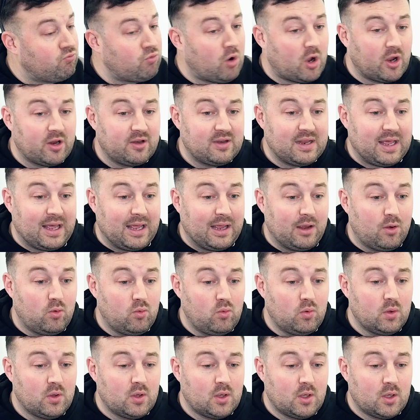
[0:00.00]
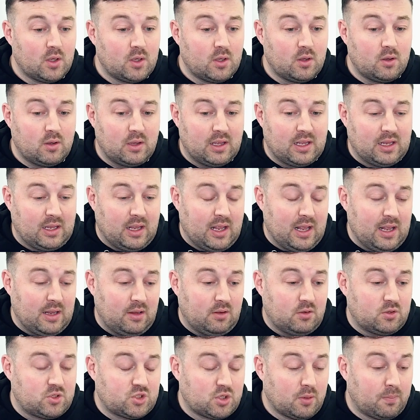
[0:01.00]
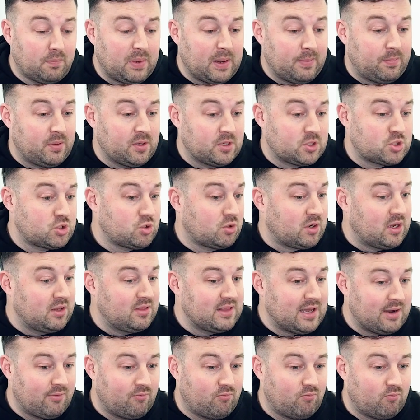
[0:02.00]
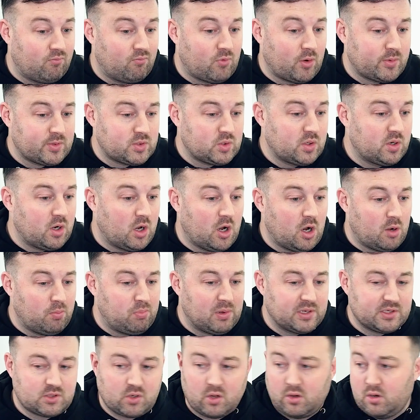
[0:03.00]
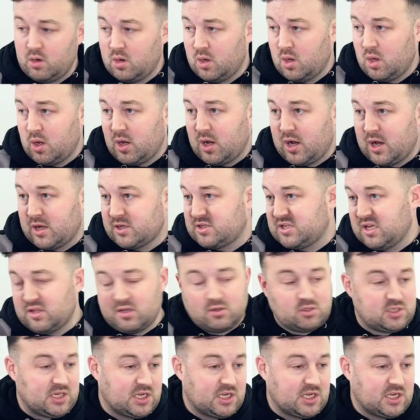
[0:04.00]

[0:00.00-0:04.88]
Right now, some people are stuck in that rock between a hard place going, I see those